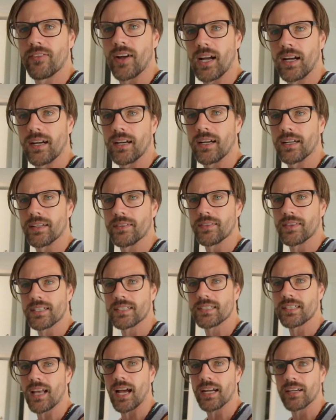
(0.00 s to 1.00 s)
the
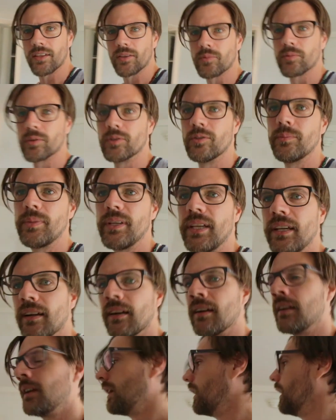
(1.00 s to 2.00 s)
side of the room
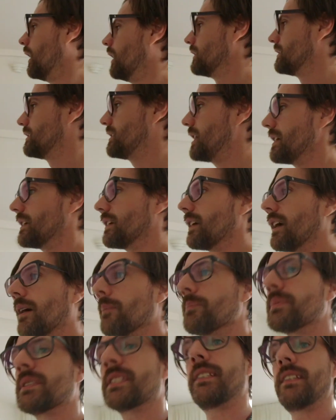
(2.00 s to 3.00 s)
here. Take you
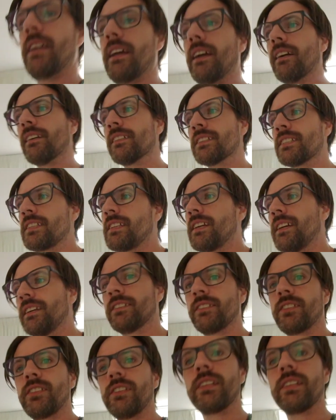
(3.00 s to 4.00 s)
upstairs so